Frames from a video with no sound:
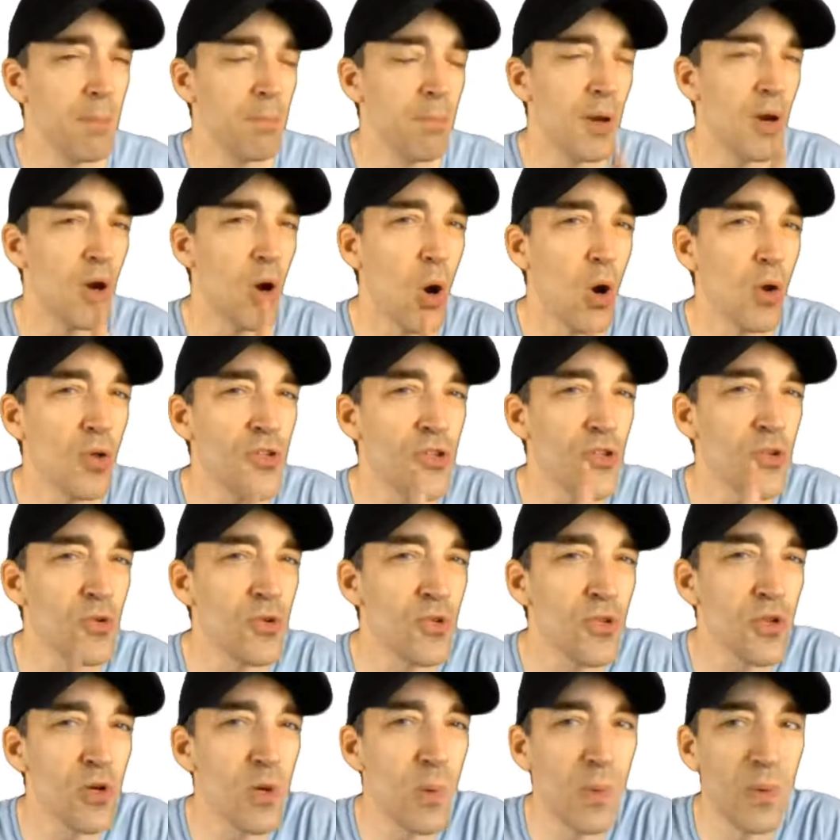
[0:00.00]
but also
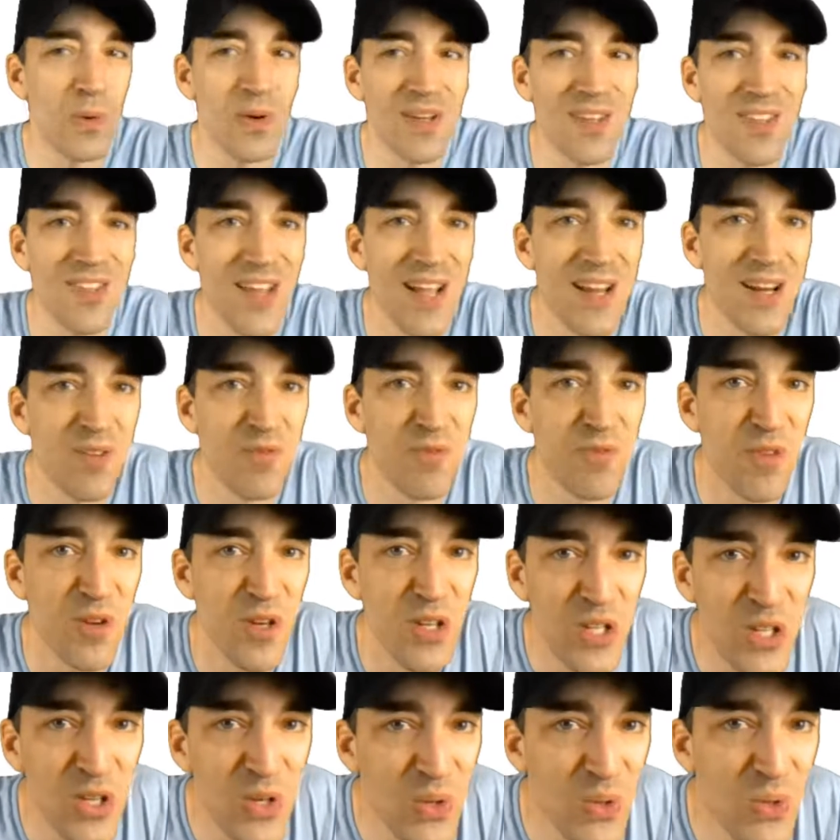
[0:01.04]
super excited for
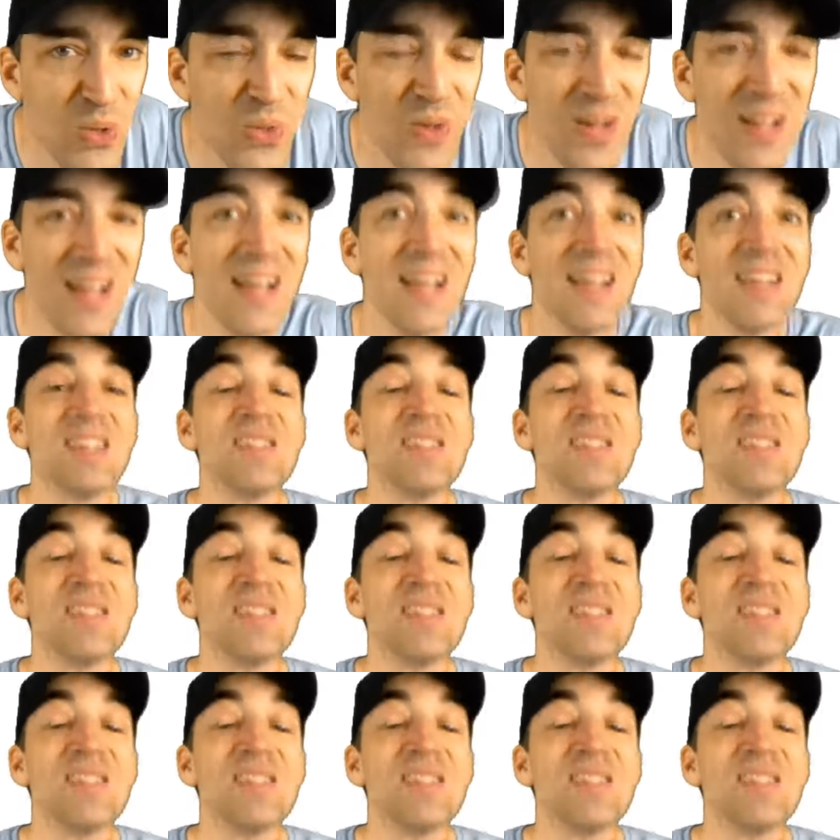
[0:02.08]
you